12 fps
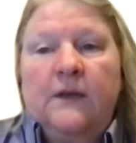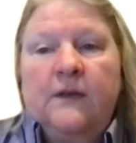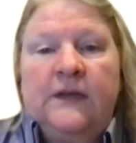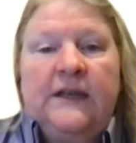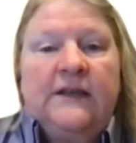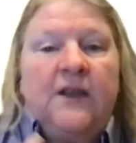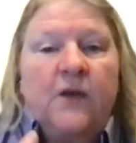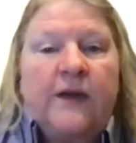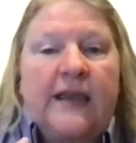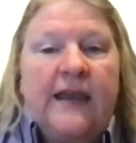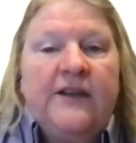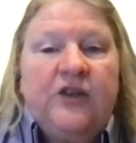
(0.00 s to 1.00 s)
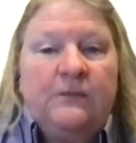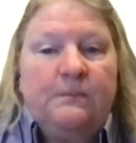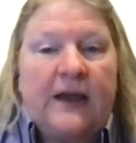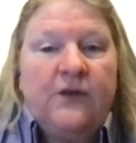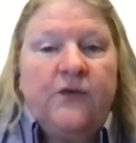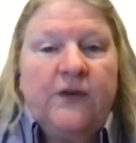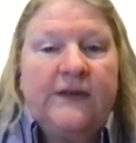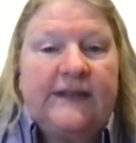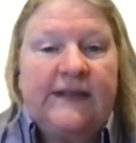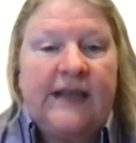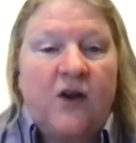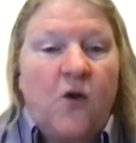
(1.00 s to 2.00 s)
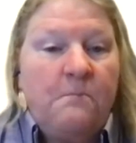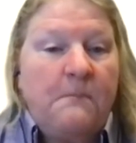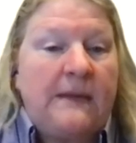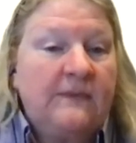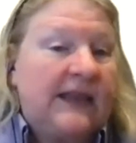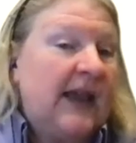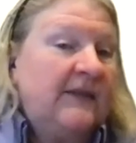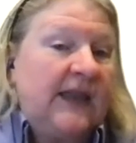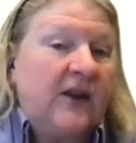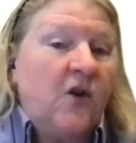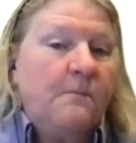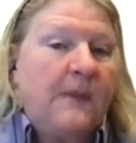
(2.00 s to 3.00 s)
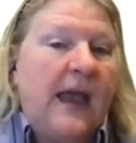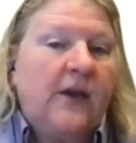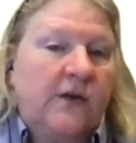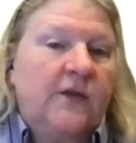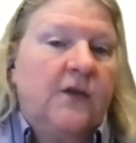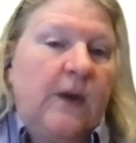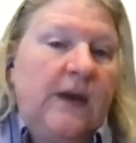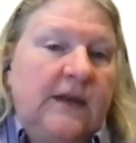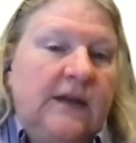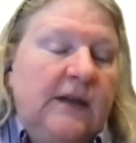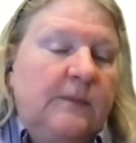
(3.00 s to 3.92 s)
these location boundaries, they don't matter in the way they did